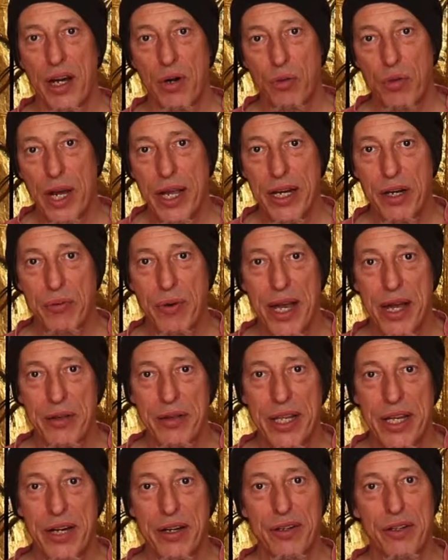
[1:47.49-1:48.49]
Right
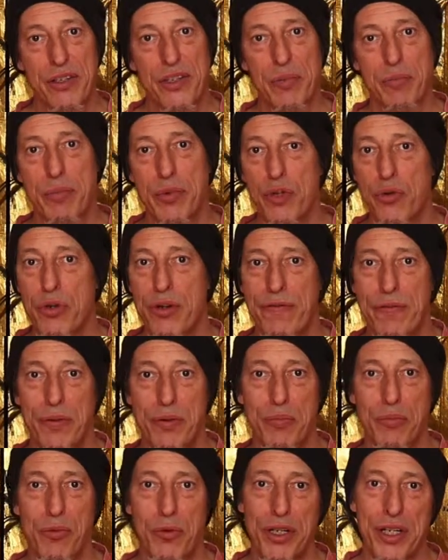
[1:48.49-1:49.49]
around there, there's a
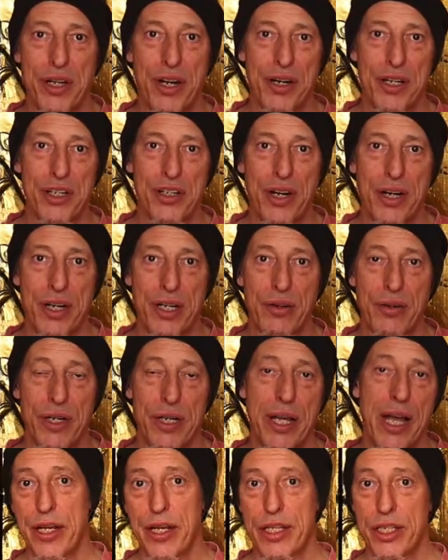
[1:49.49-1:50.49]
beautiful Muladhara
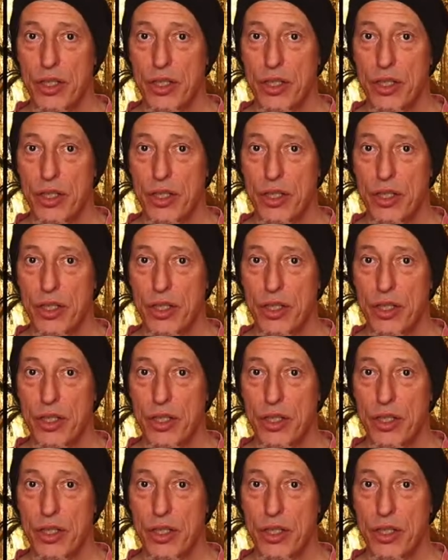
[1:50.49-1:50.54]
chakra.